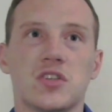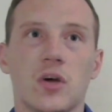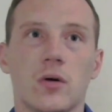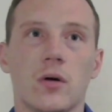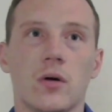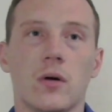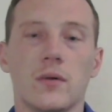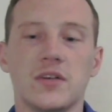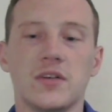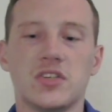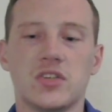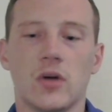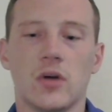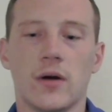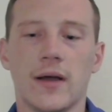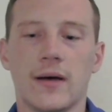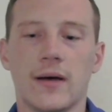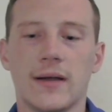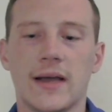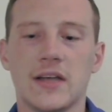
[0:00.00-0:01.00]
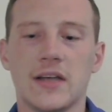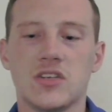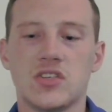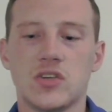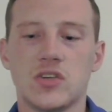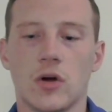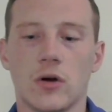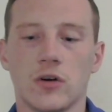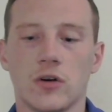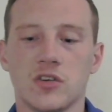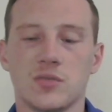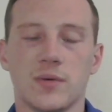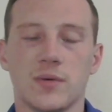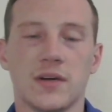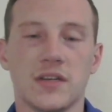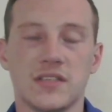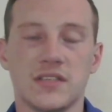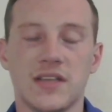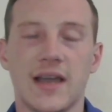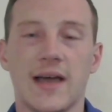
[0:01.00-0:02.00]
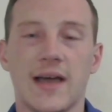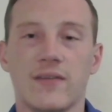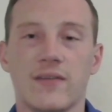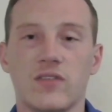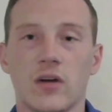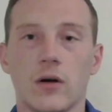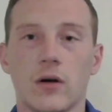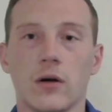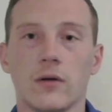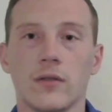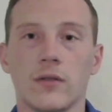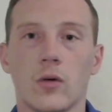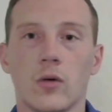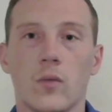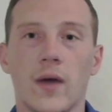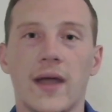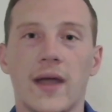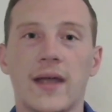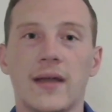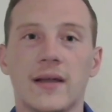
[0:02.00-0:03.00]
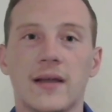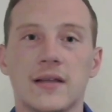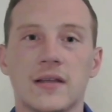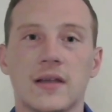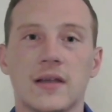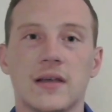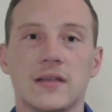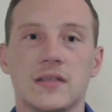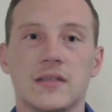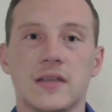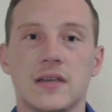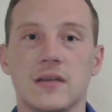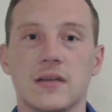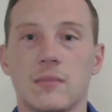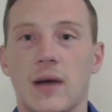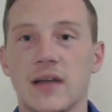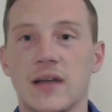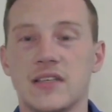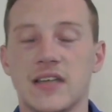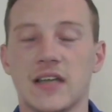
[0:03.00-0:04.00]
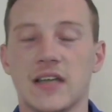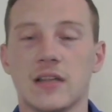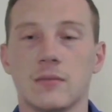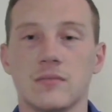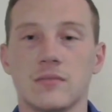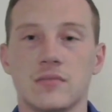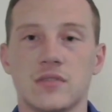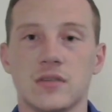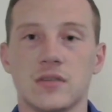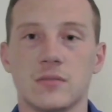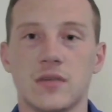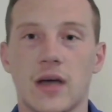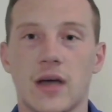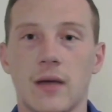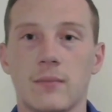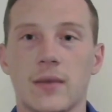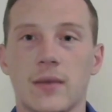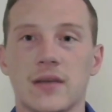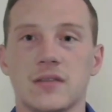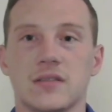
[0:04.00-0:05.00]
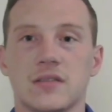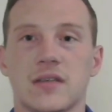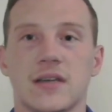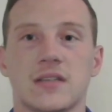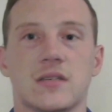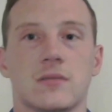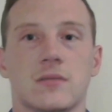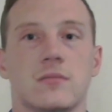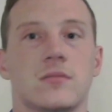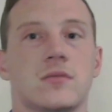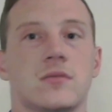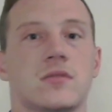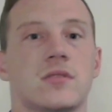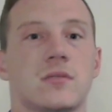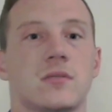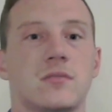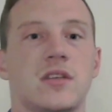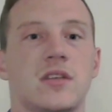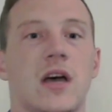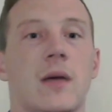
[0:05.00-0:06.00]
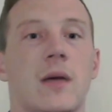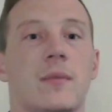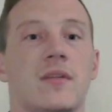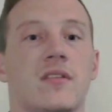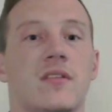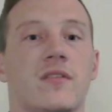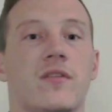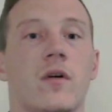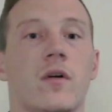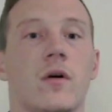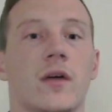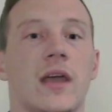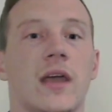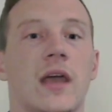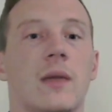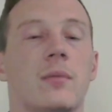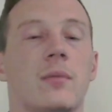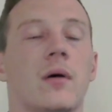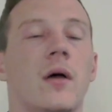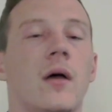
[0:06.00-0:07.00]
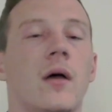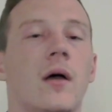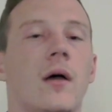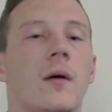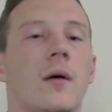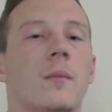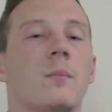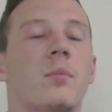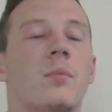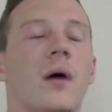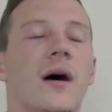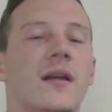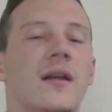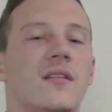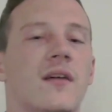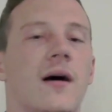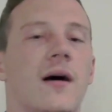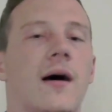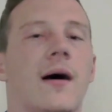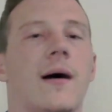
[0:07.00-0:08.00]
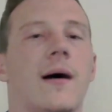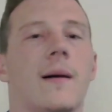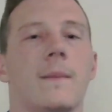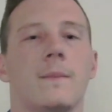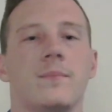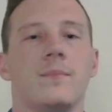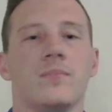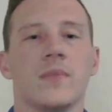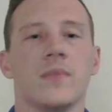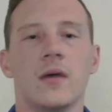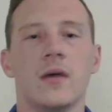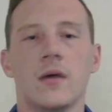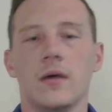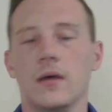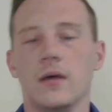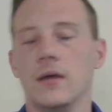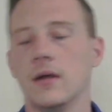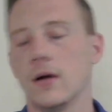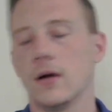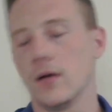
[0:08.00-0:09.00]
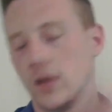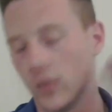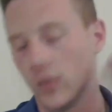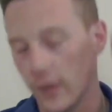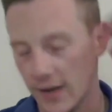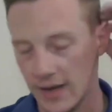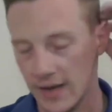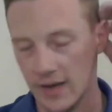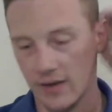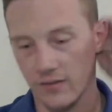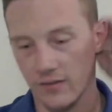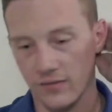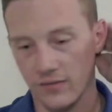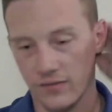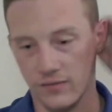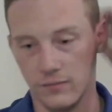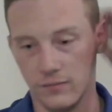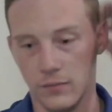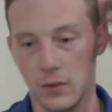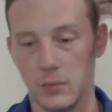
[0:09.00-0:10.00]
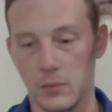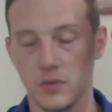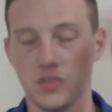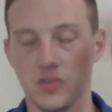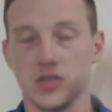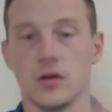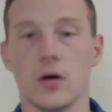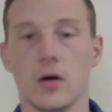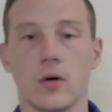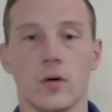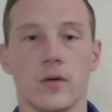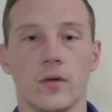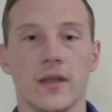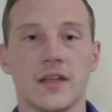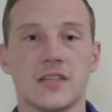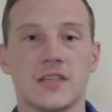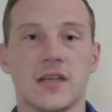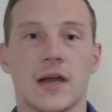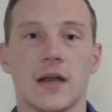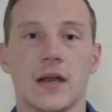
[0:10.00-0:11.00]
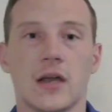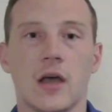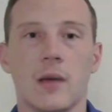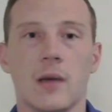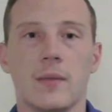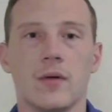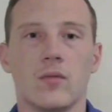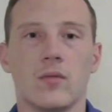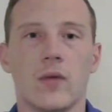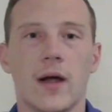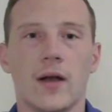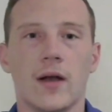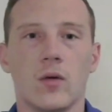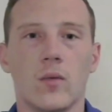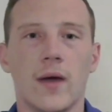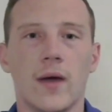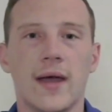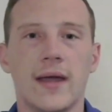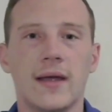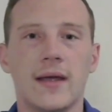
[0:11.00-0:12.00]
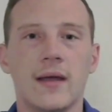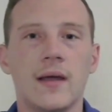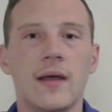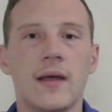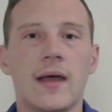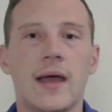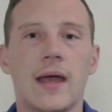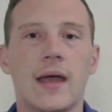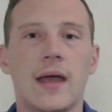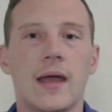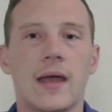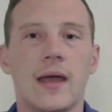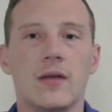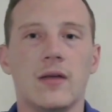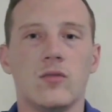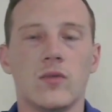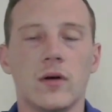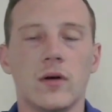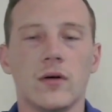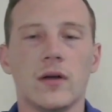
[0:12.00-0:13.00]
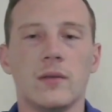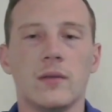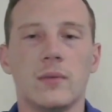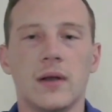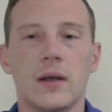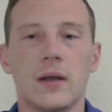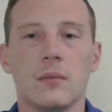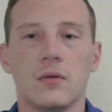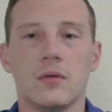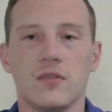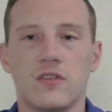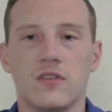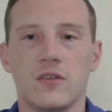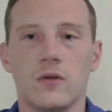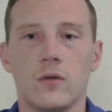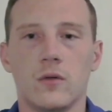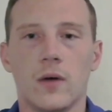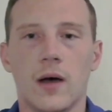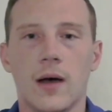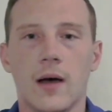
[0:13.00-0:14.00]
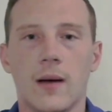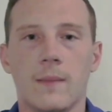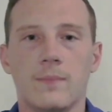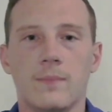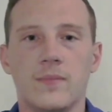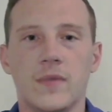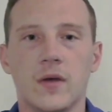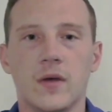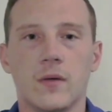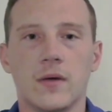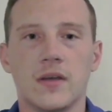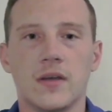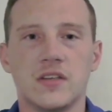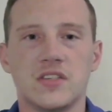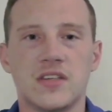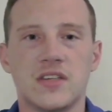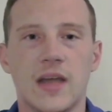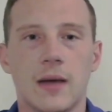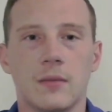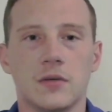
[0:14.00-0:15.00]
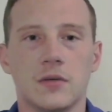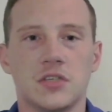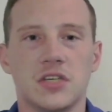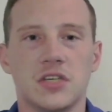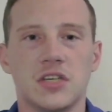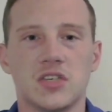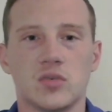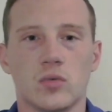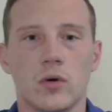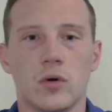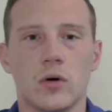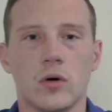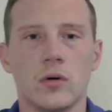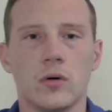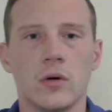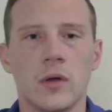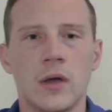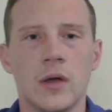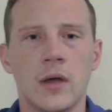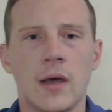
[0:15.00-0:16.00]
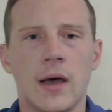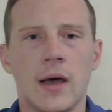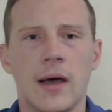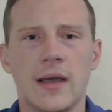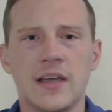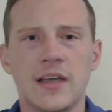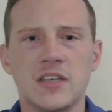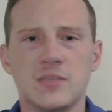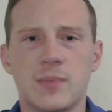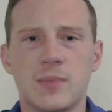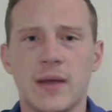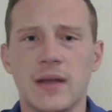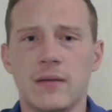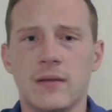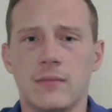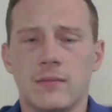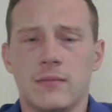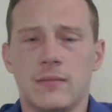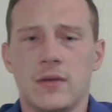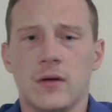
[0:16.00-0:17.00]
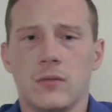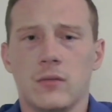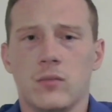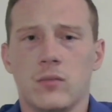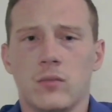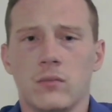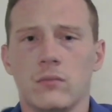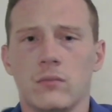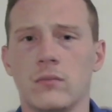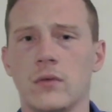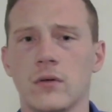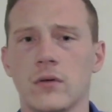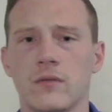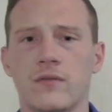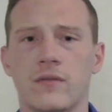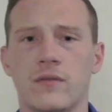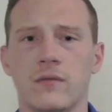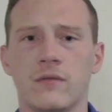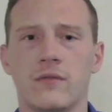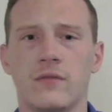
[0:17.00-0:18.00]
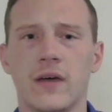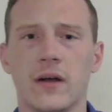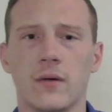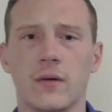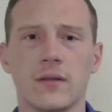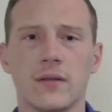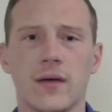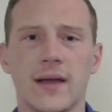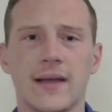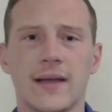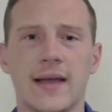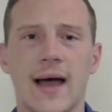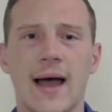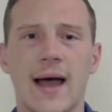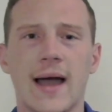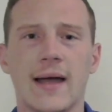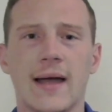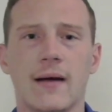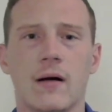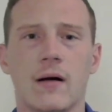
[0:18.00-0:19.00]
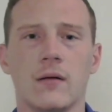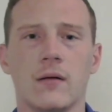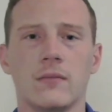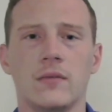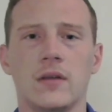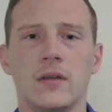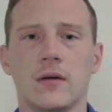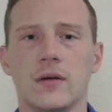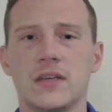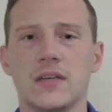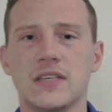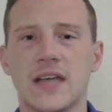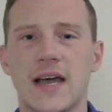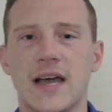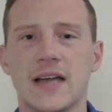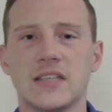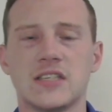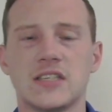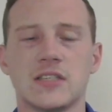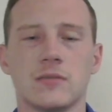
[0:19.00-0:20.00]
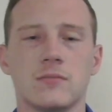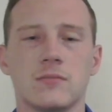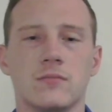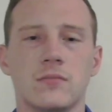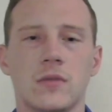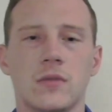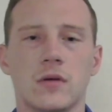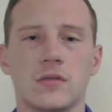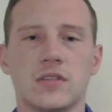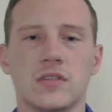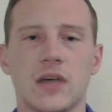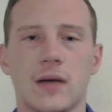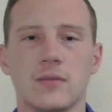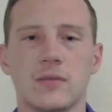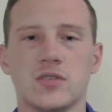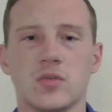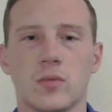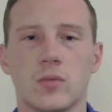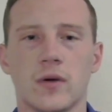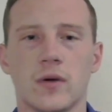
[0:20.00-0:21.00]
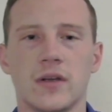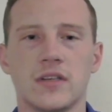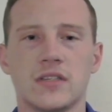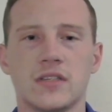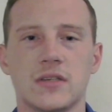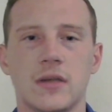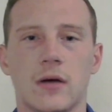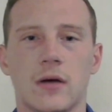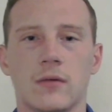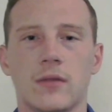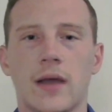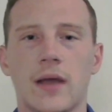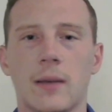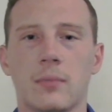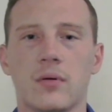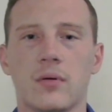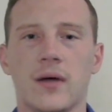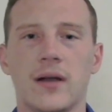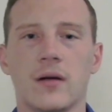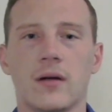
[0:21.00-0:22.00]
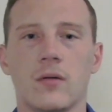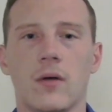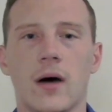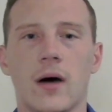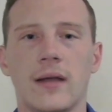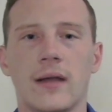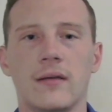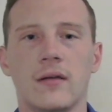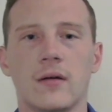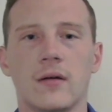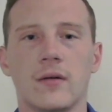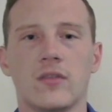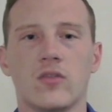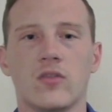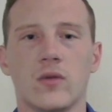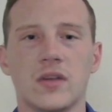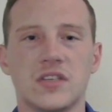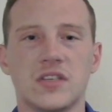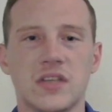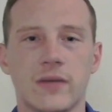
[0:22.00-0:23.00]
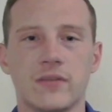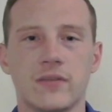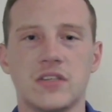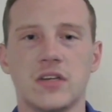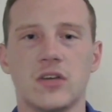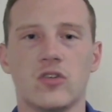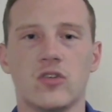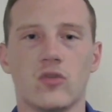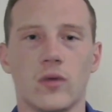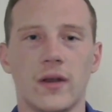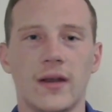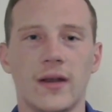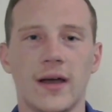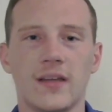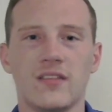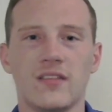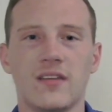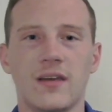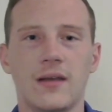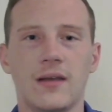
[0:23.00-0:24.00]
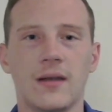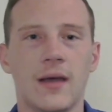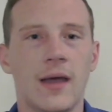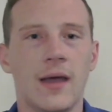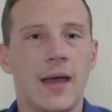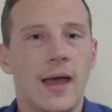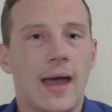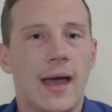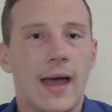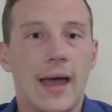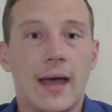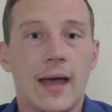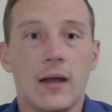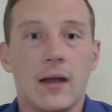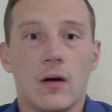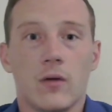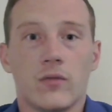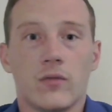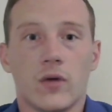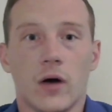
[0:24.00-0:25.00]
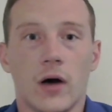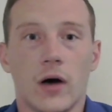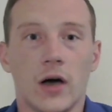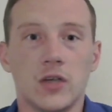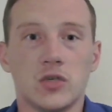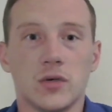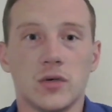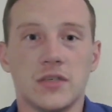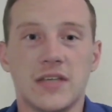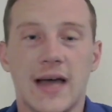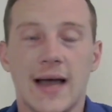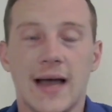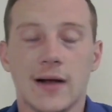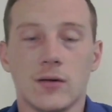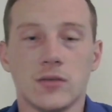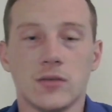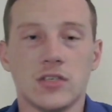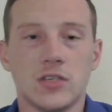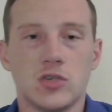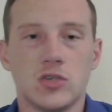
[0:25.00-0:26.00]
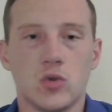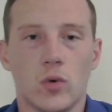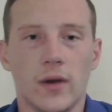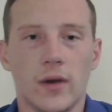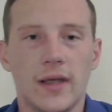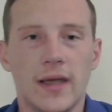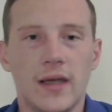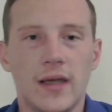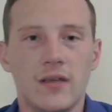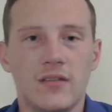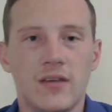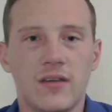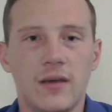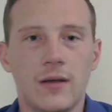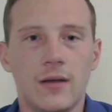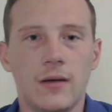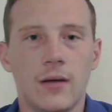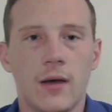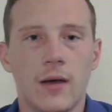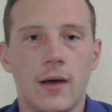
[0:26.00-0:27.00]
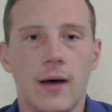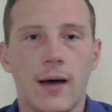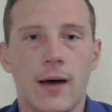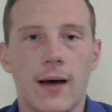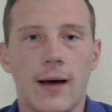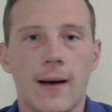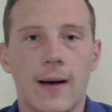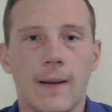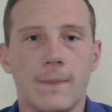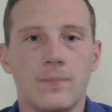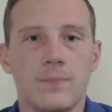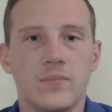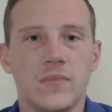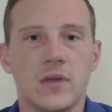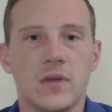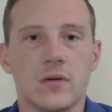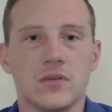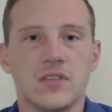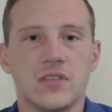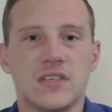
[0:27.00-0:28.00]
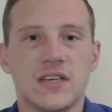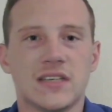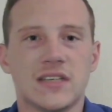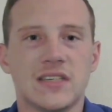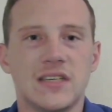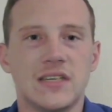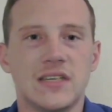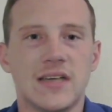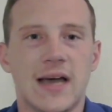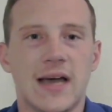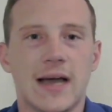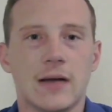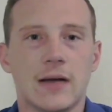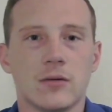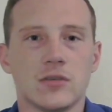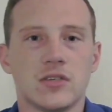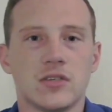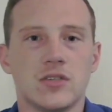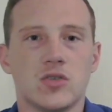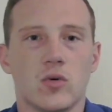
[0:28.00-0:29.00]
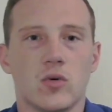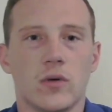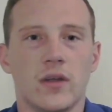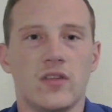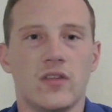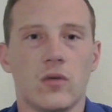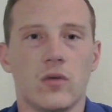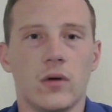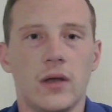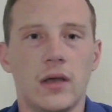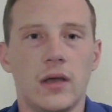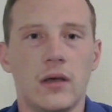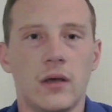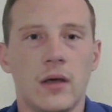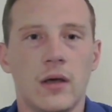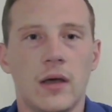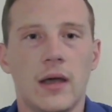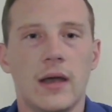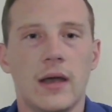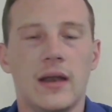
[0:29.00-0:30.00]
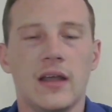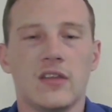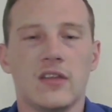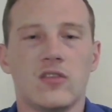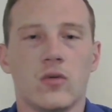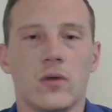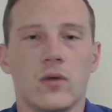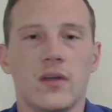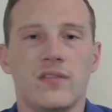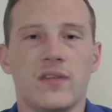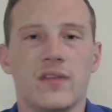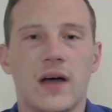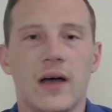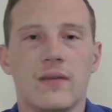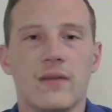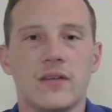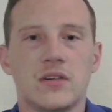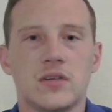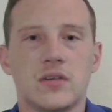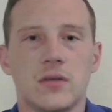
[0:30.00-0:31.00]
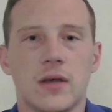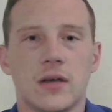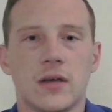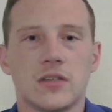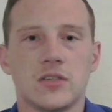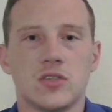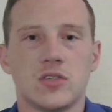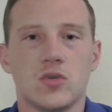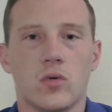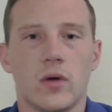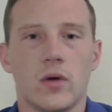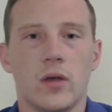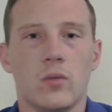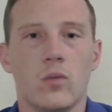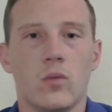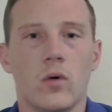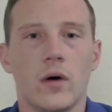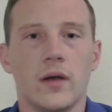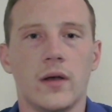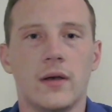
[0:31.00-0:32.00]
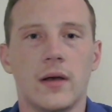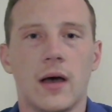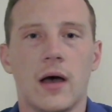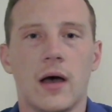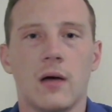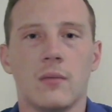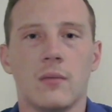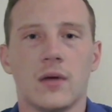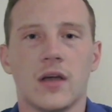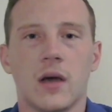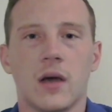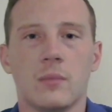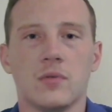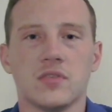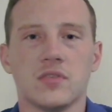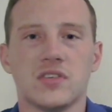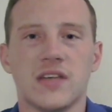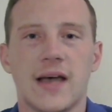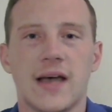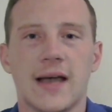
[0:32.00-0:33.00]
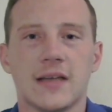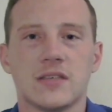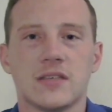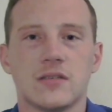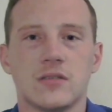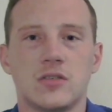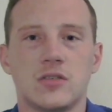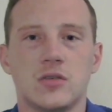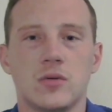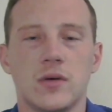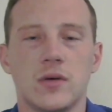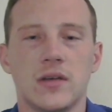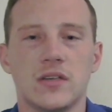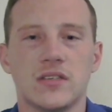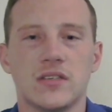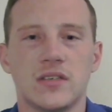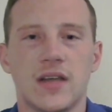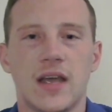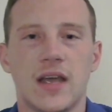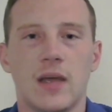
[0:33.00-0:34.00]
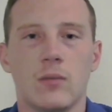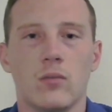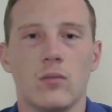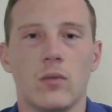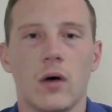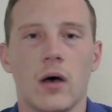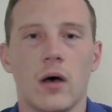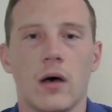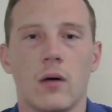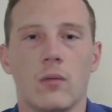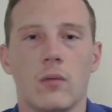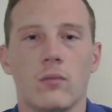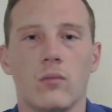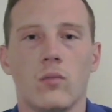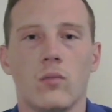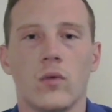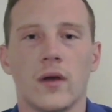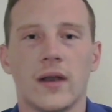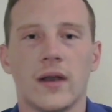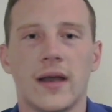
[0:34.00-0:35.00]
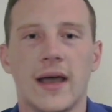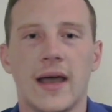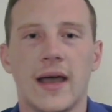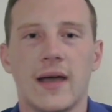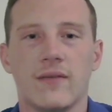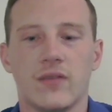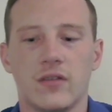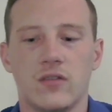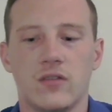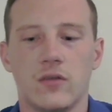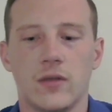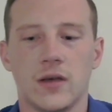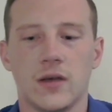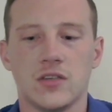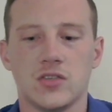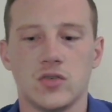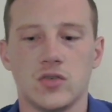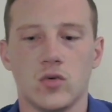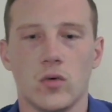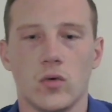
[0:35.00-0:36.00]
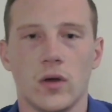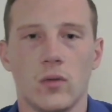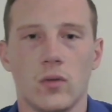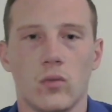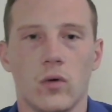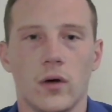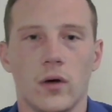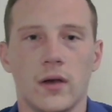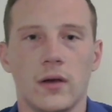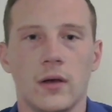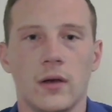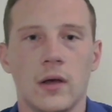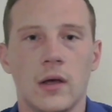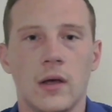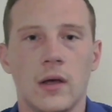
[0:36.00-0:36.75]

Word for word: don't always start out as starters because they have to earn their way, and it, it, it might take them some time. May take some some time into fall camp, but um, you know you have Momo Sanogo that's kind of coming right away and, and really been able to um, you know establish his role. Uh, he's been you know you know veteran leg guy. Uh, you know he's had some you know times where he's you know not played a lot. You know in 2017 and 2019 had over 100 tackles in 2018. Um, you know 60 tackles in 2020 and he had 25 in 2021. Um, a couple sacks to his name, uh, one and a half in 2021,